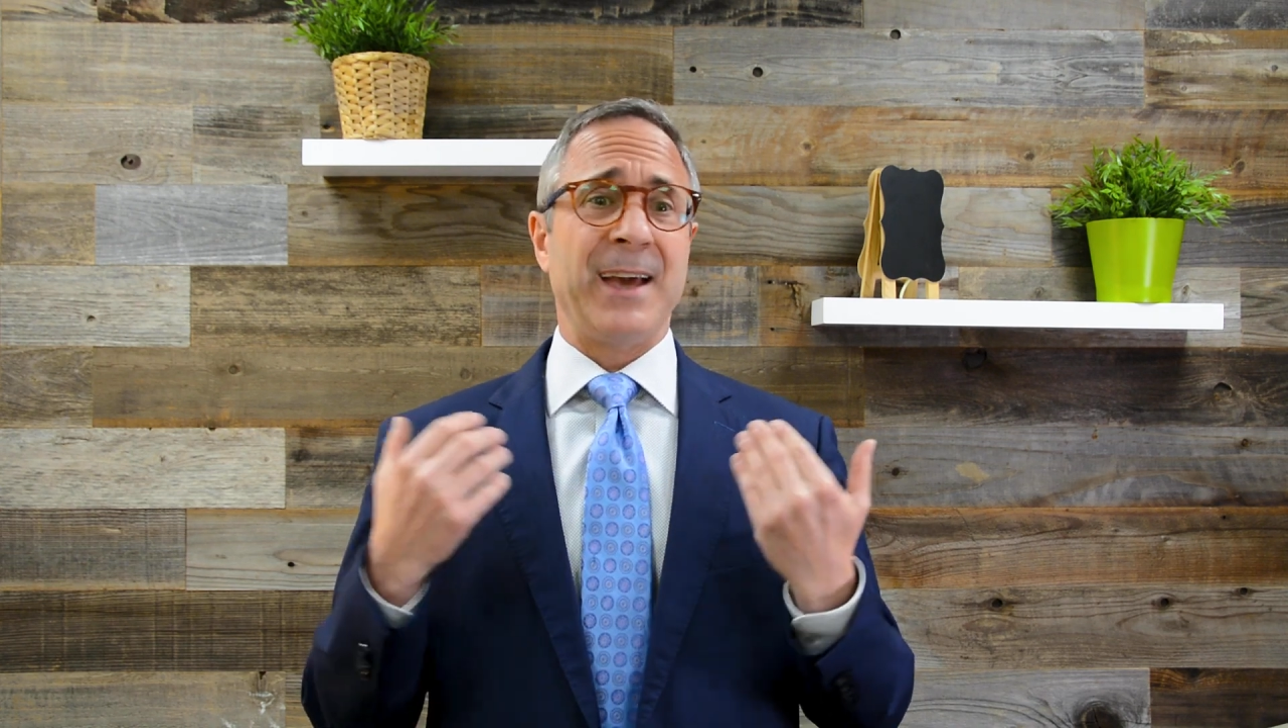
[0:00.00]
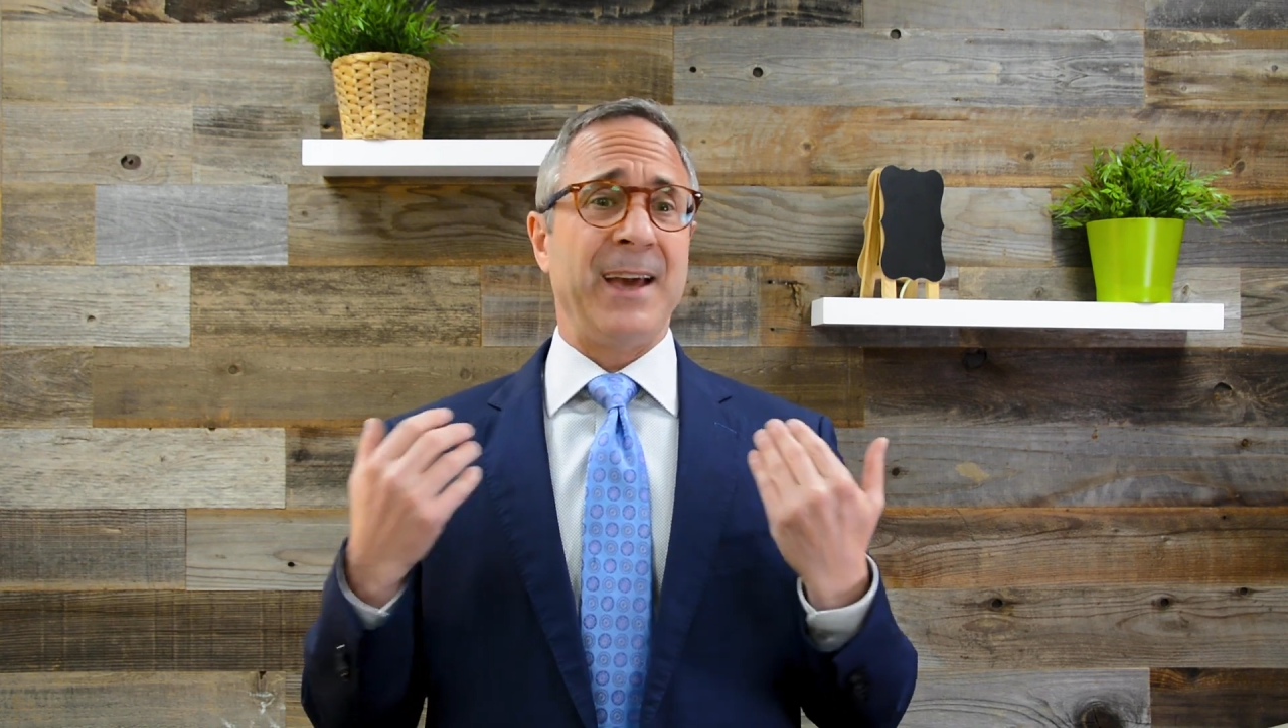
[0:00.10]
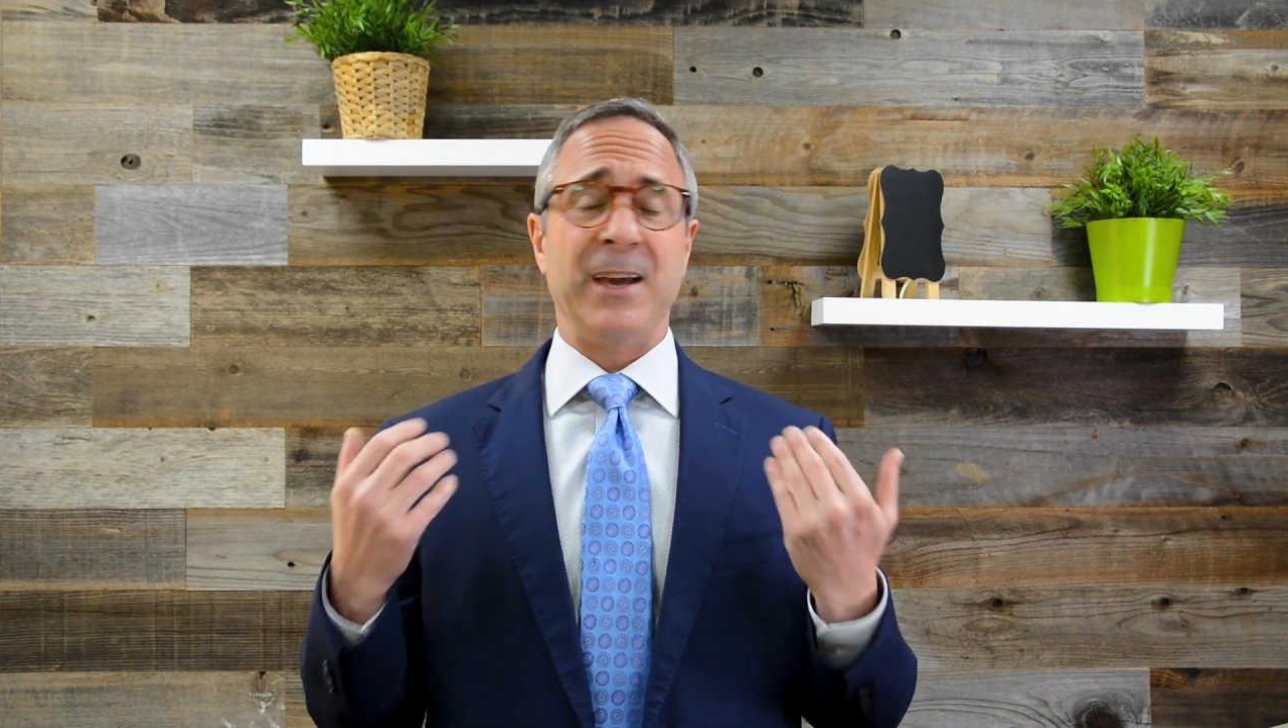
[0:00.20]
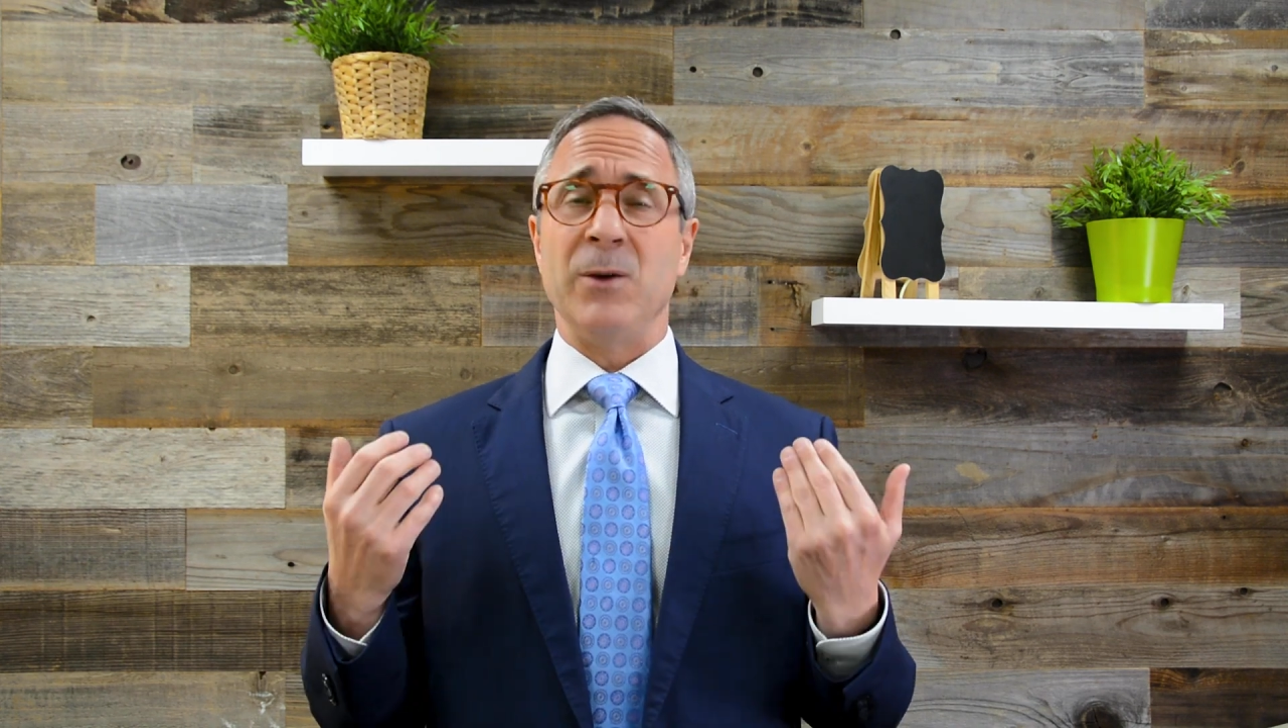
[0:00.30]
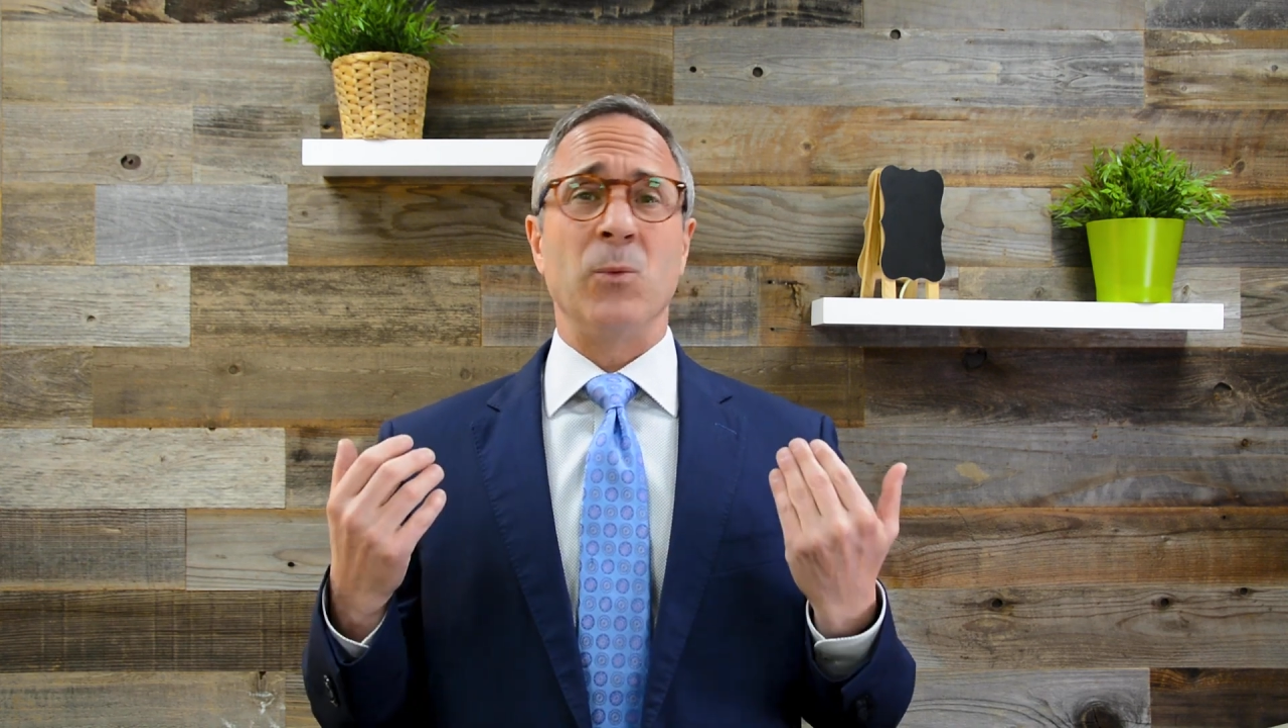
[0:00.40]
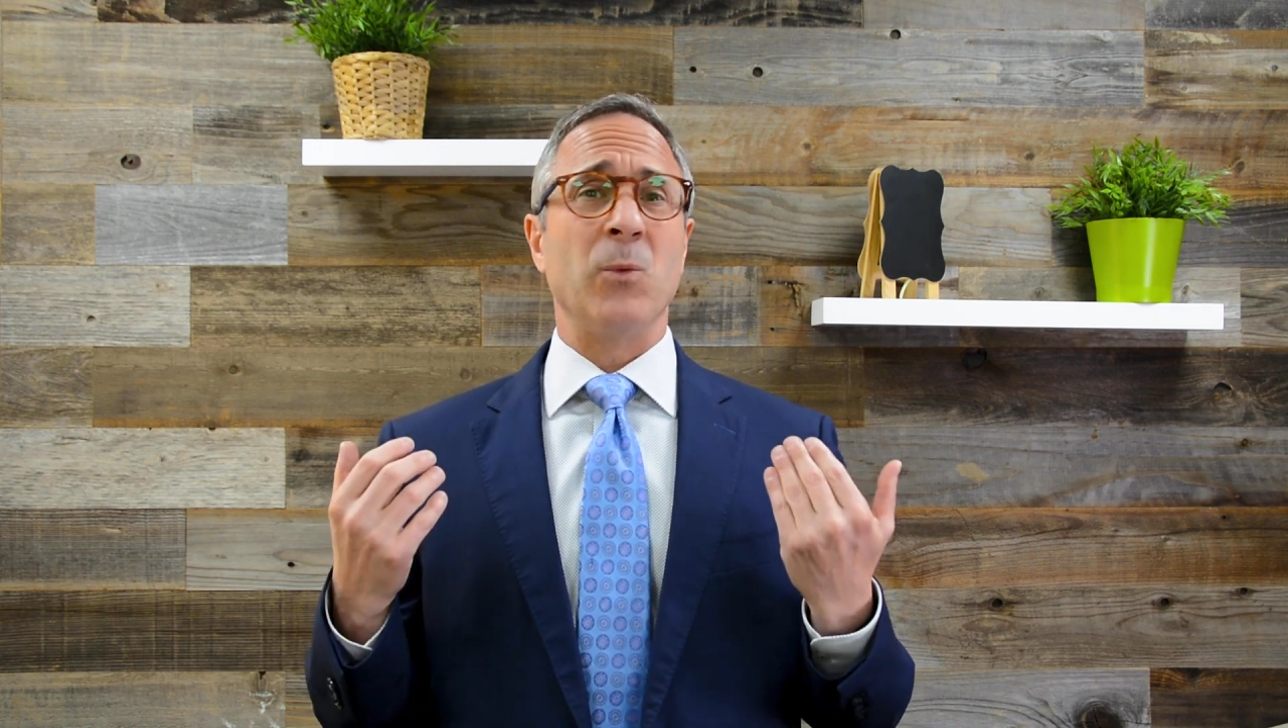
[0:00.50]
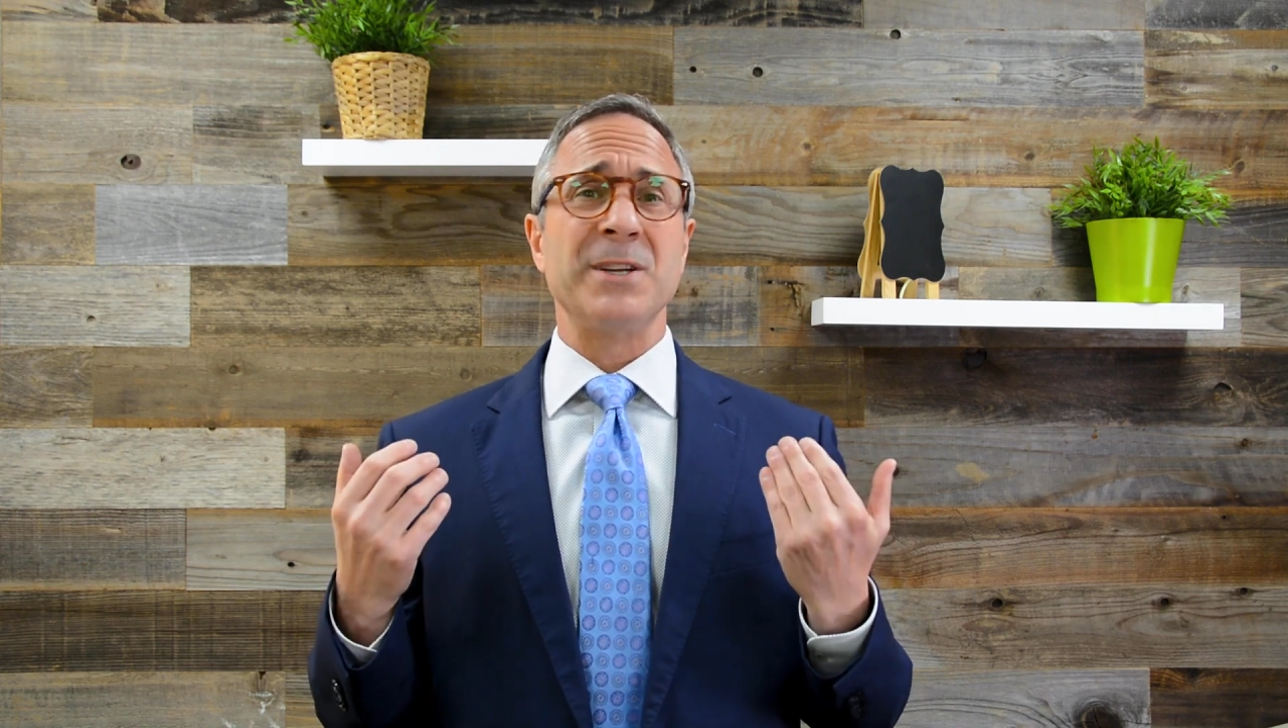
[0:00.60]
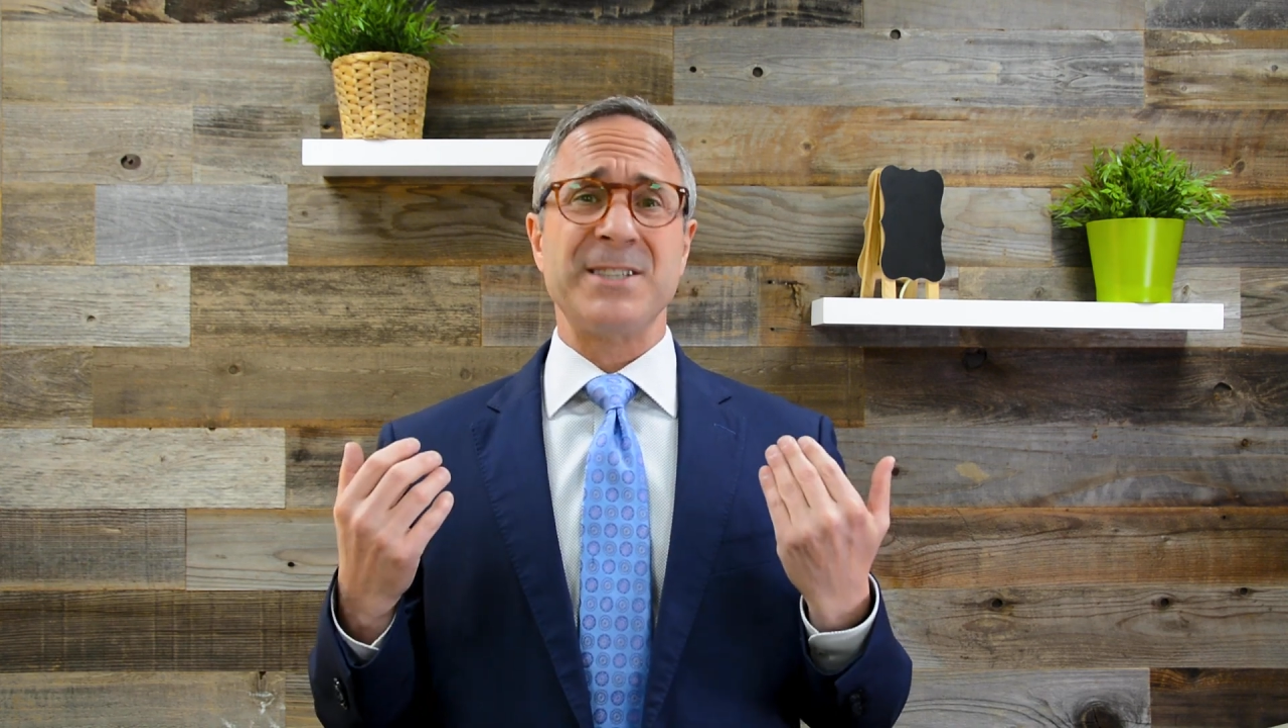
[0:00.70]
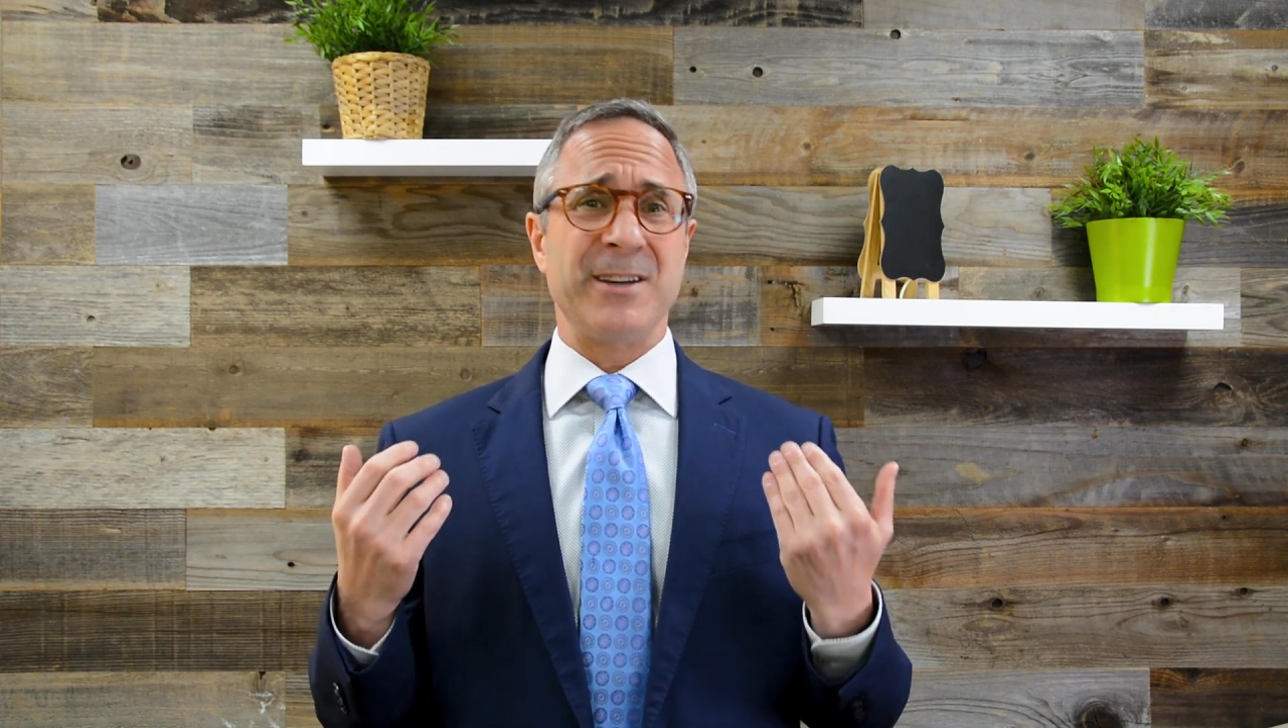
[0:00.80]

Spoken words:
hey, what's